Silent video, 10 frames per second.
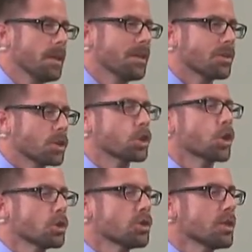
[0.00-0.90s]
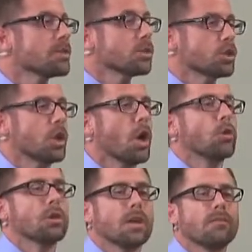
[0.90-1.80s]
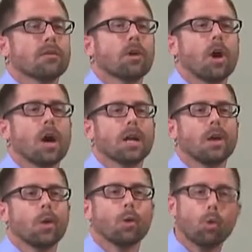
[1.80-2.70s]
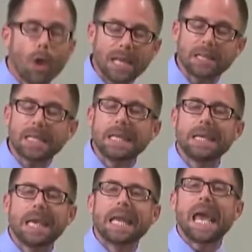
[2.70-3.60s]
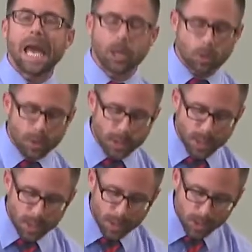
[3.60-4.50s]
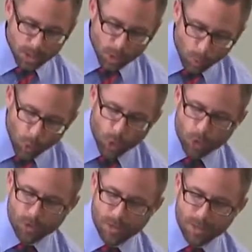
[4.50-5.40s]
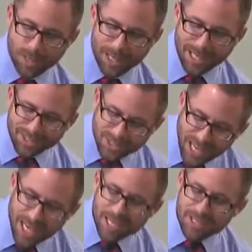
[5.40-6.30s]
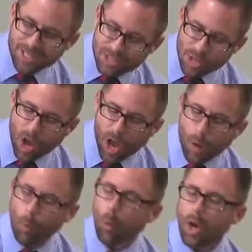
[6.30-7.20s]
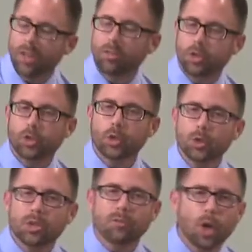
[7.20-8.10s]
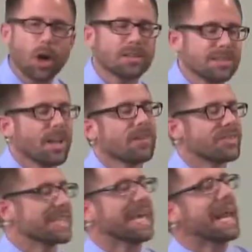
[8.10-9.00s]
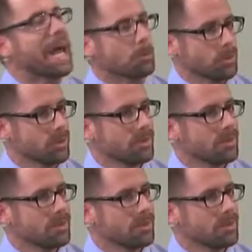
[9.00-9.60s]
That the church doesn't show the love of God rightly and accurately to the world. Satan does not want the truth of God's love to get out.